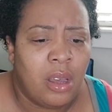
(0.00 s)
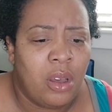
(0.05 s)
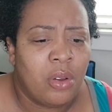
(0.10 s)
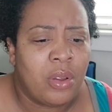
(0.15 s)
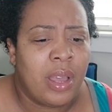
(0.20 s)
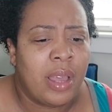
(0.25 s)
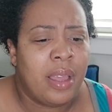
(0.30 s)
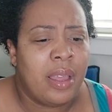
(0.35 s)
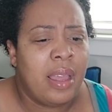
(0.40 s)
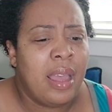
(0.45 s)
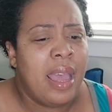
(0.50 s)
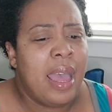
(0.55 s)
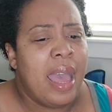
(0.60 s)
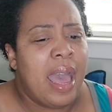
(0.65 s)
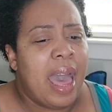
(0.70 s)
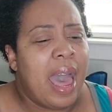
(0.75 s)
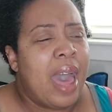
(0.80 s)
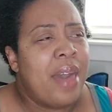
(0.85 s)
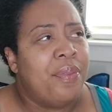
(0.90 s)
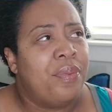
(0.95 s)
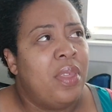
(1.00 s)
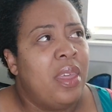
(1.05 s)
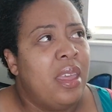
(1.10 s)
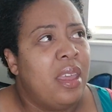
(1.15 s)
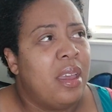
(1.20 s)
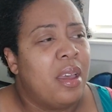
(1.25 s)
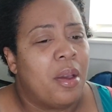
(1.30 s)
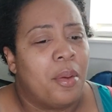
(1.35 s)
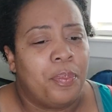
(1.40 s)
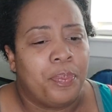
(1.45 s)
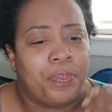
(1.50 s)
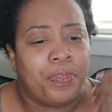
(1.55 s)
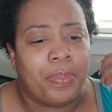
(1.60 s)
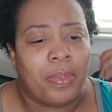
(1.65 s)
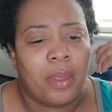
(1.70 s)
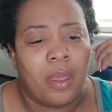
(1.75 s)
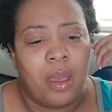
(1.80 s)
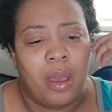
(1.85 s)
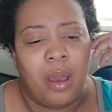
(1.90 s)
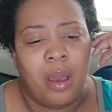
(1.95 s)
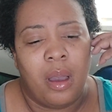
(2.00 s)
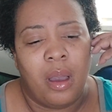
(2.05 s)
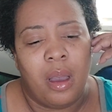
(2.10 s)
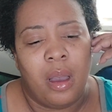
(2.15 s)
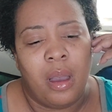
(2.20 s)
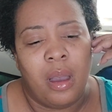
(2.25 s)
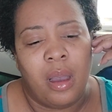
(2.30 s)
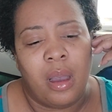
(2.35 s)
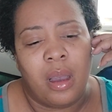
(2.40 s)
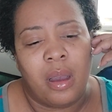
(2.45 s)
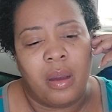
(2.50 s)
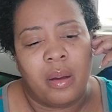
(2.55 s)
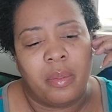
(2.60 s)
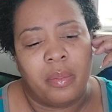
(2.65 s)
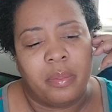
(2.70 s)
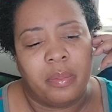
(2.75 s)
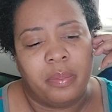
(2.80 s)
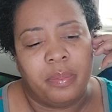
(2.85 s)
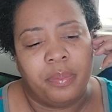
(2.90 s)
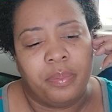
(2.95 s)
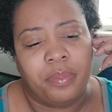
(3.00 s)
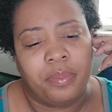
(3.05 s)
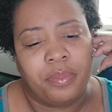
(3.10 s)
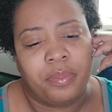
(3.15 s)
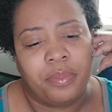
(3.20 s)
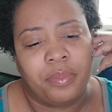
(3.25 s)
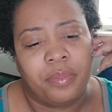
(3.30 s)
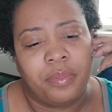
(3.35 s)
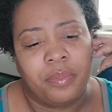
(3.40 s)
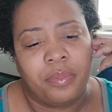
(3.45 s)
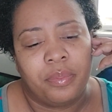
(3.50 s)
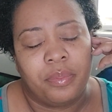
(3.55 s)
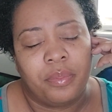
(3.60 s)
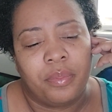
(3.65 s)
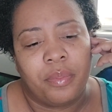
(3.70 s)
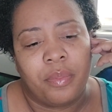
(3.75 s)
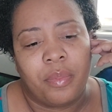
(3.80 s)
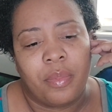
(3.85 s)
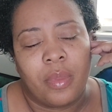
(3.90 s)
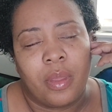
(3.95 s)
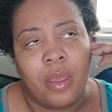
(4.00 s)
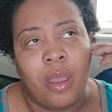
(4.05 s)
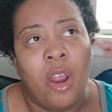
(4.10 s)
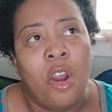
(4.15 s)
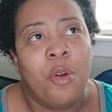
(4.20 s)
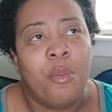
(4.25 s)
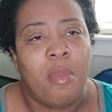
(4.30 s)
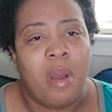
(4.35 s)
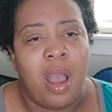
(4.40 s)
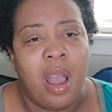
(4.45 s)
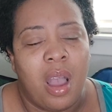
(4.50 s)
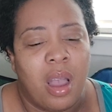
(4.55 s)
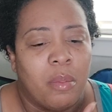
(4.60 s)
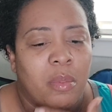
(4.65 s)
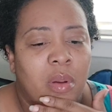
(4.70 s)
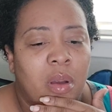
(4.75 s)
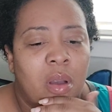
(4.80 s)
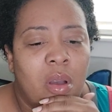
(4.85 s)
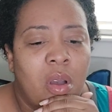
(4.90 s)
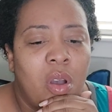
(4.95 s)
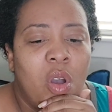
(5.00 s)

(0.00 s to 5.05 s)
Okay? I think her mom